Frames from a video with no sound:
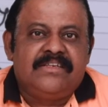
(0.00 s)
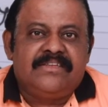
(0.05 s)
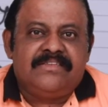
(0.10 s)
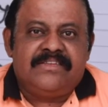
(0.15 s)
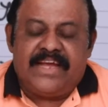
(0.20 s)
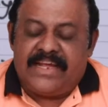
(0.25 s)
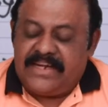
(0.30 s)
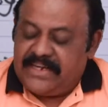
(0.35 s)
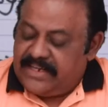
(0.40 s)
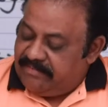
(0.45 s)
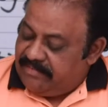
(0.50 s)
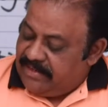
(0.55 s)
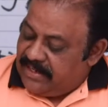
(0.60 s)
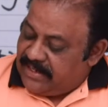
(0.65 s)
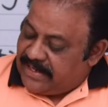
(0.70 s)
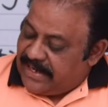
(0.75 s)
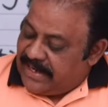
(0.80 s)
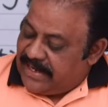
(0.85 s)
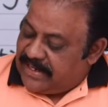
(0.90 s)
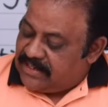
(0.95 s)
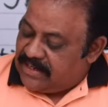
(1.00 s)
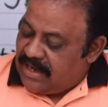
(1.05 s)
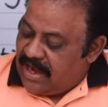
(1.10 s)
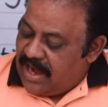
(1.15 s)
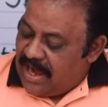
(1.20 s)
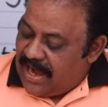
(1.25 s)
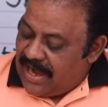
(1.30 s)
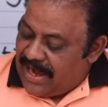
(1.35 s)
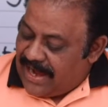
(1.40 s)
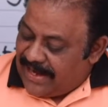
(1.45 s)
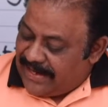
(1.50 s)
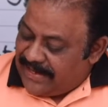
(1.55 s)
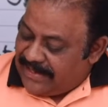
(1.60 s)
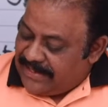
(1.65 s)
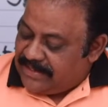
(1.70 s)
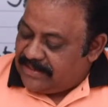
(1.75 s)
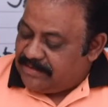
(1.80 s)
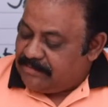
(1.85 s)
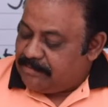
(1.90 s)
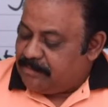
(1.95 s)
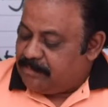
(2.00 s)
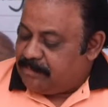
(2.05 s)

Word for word: then he will get high